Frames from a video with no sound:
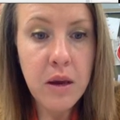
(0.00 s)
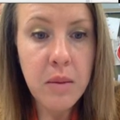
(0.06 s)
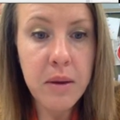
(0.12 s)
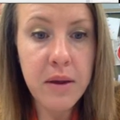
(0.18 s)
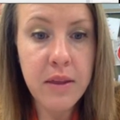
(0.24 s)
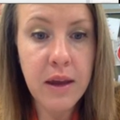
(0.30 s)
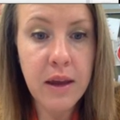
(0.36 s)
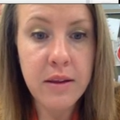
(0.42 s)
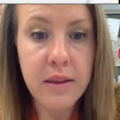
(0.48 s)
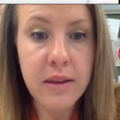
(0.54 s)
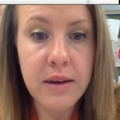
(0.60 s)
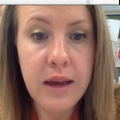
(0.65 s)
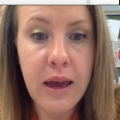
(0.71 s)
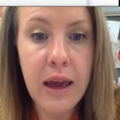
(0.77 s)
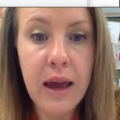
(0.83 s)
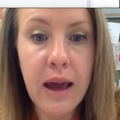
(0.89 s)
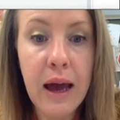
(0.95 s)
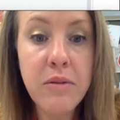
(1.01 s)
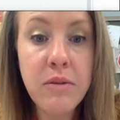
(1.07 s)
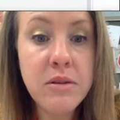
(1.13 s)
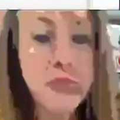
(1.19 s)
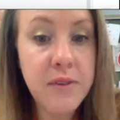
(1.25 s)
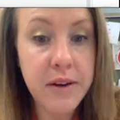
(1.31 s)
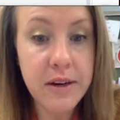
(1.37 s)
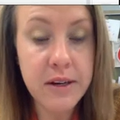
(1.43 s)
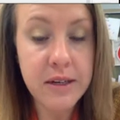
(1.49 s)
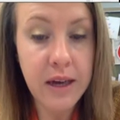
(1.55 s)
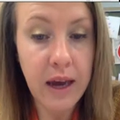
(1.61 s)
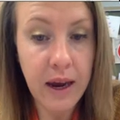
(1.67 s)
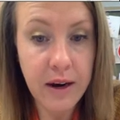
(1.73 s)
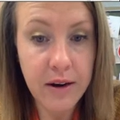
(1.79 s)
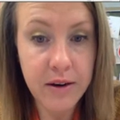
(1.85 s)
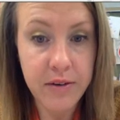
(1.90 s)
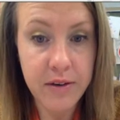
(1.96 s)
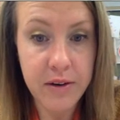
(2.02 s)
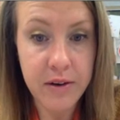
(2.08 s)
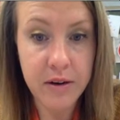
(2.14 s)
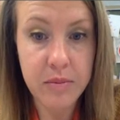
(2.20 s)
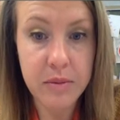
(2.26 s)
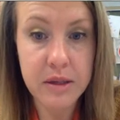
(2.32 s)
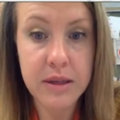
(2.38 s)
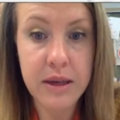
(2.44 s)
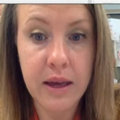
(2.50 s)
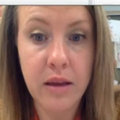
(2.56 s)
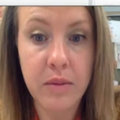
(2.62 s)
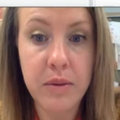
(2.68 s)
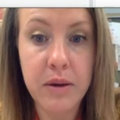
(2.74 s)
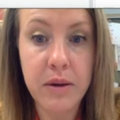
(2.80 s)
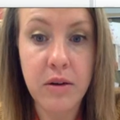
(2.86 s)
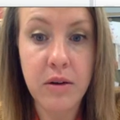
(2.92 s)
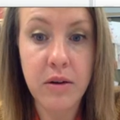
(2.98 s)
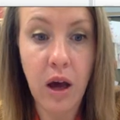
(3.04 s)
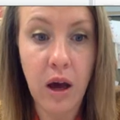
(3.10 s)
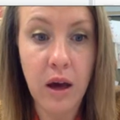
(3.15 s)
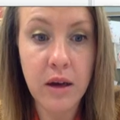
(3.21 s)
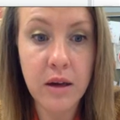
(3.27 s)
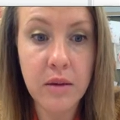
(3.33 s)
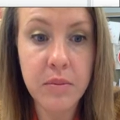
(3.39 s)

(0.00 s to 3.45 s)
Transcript: By the end of the day, I was very tired of hearing Miss Scalapino talk